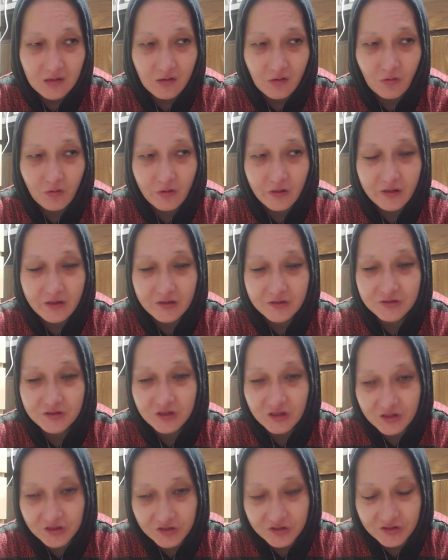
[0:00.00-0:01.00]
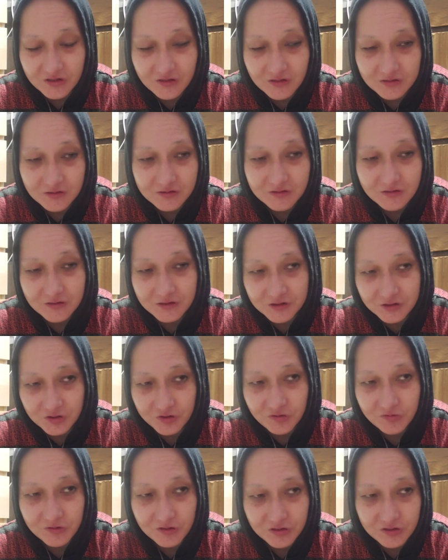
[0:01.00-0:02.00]
or changing the
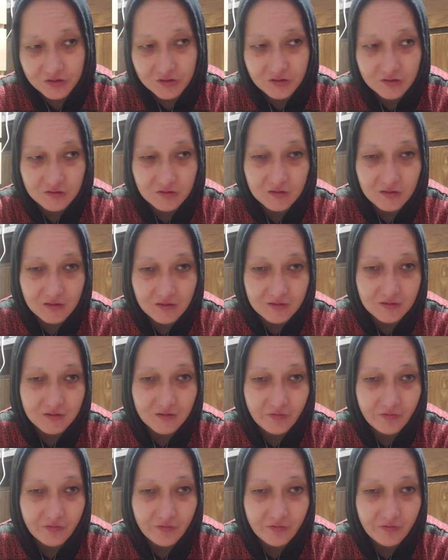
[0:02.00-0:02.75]
situation you're in.